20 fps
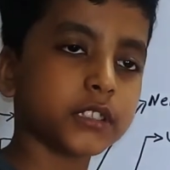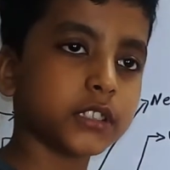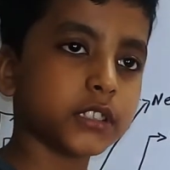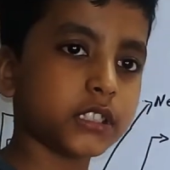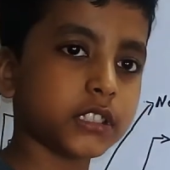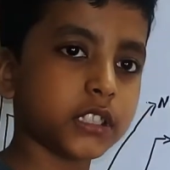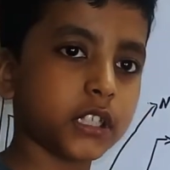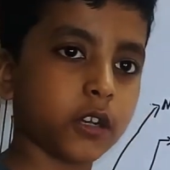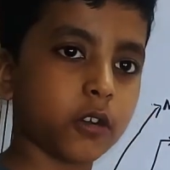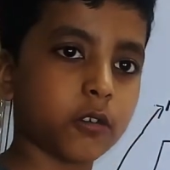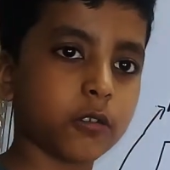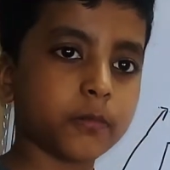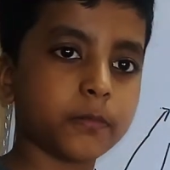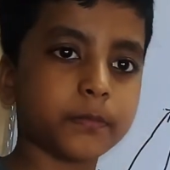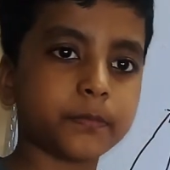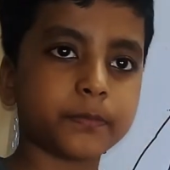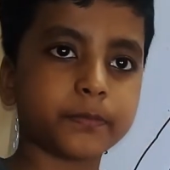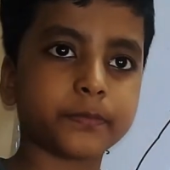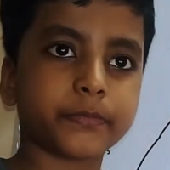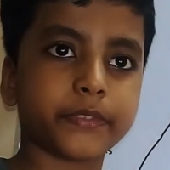So
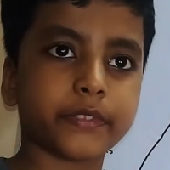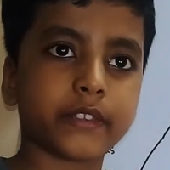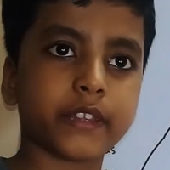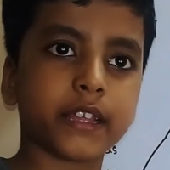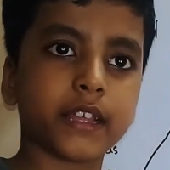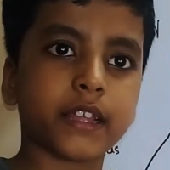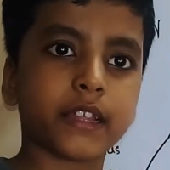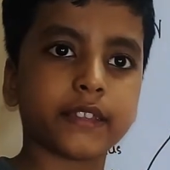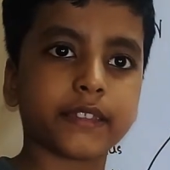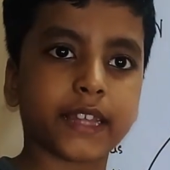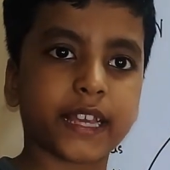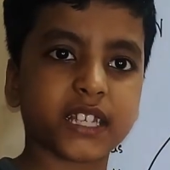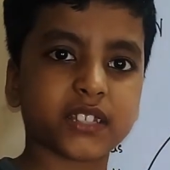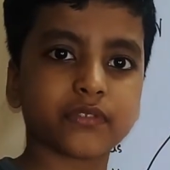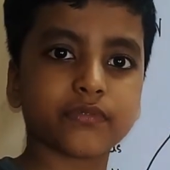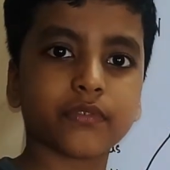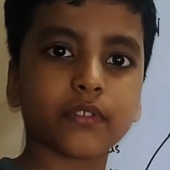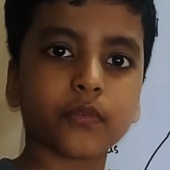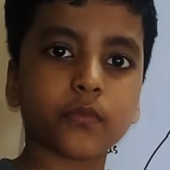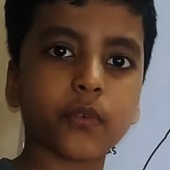
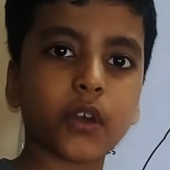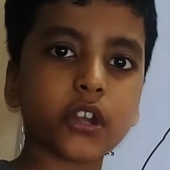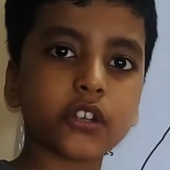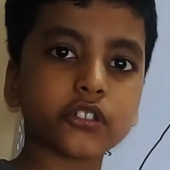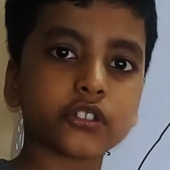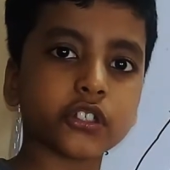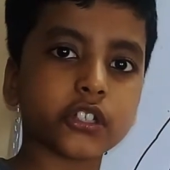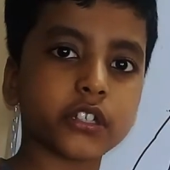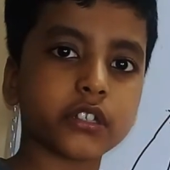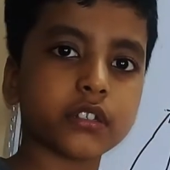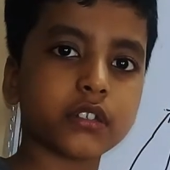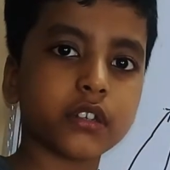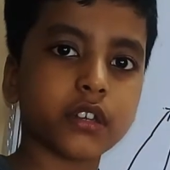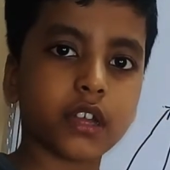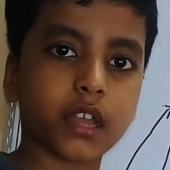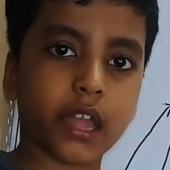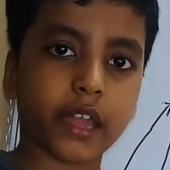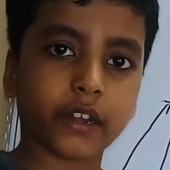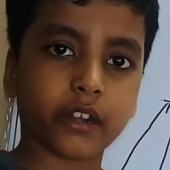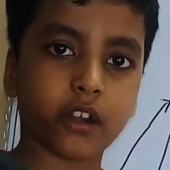thanks for watching,
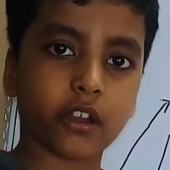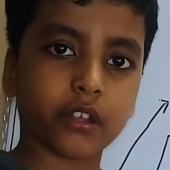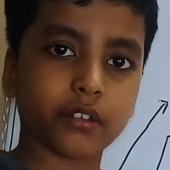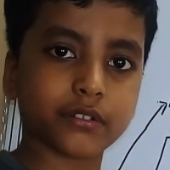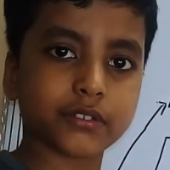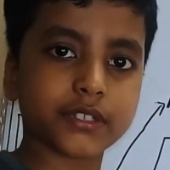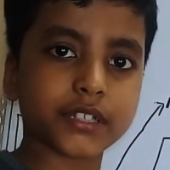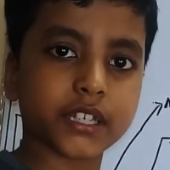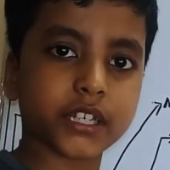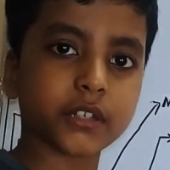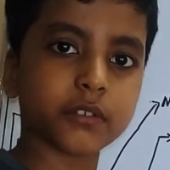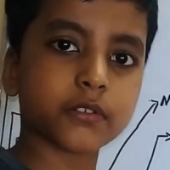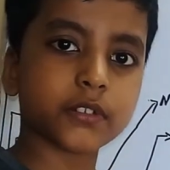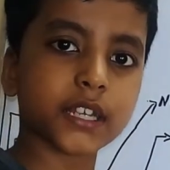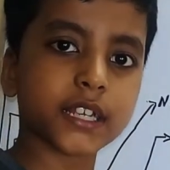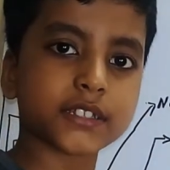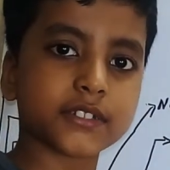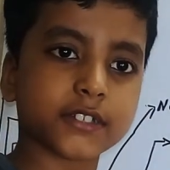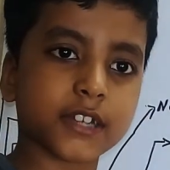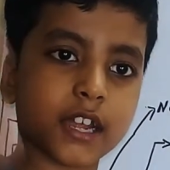and I'll see you
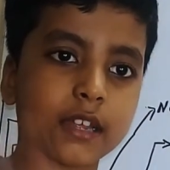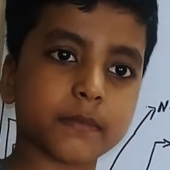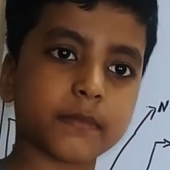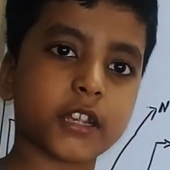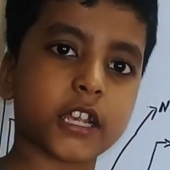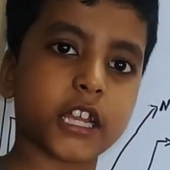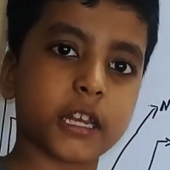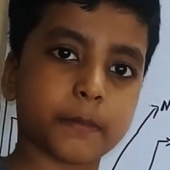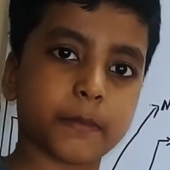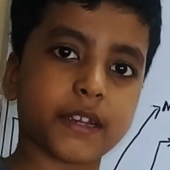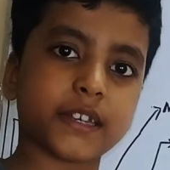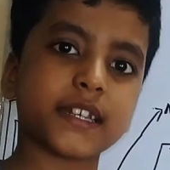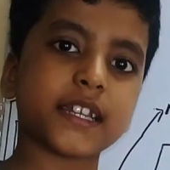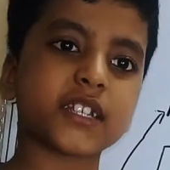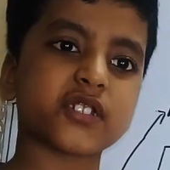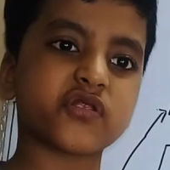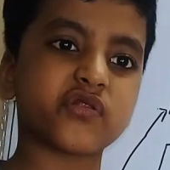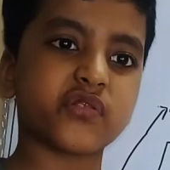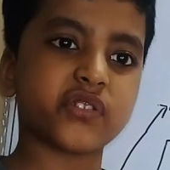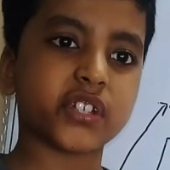next time in my
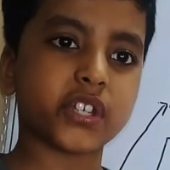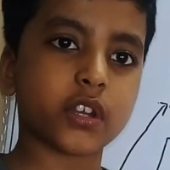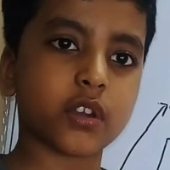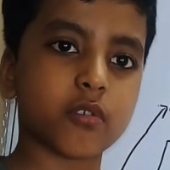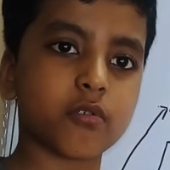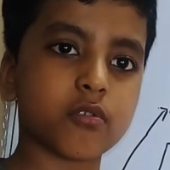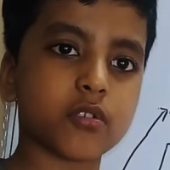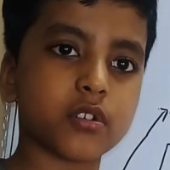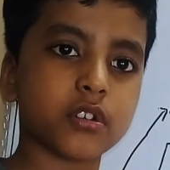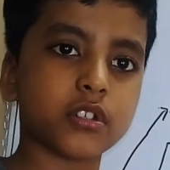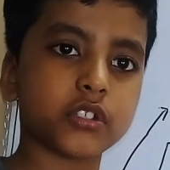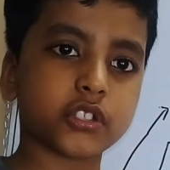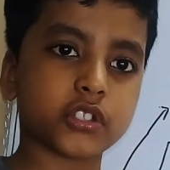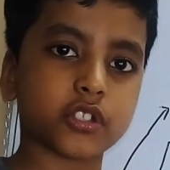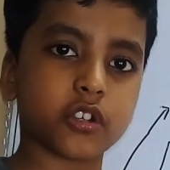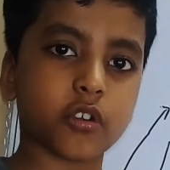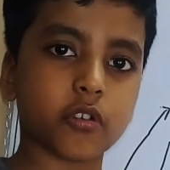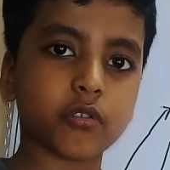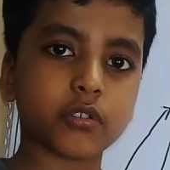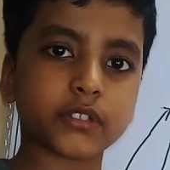next video.
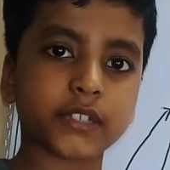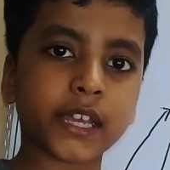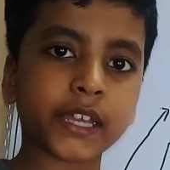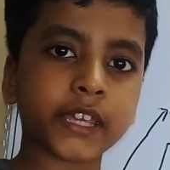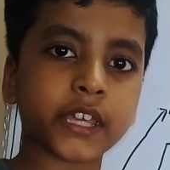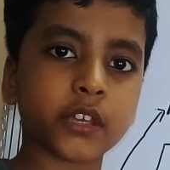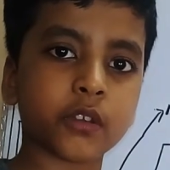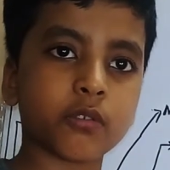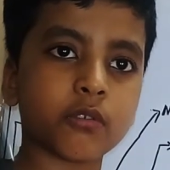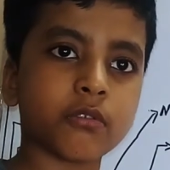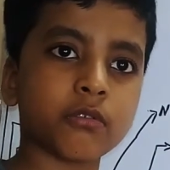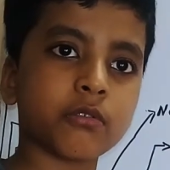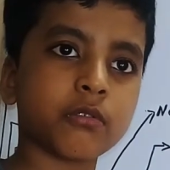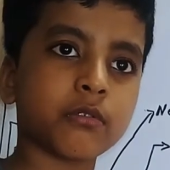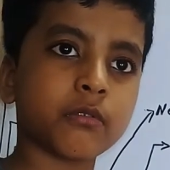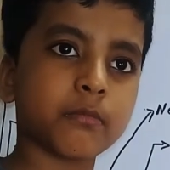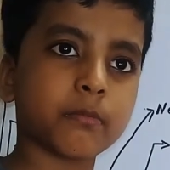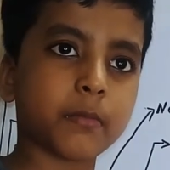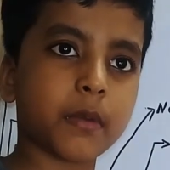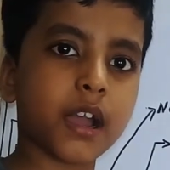So thank you.
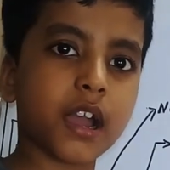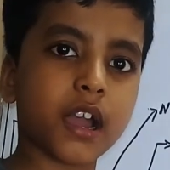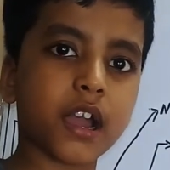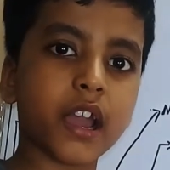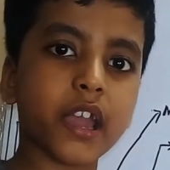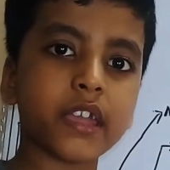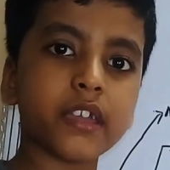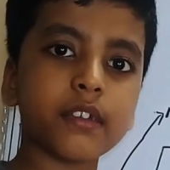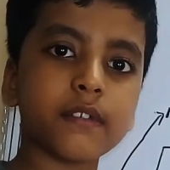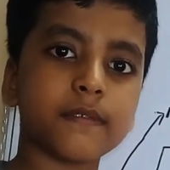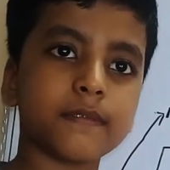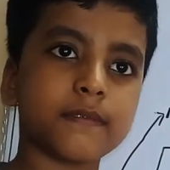Bye.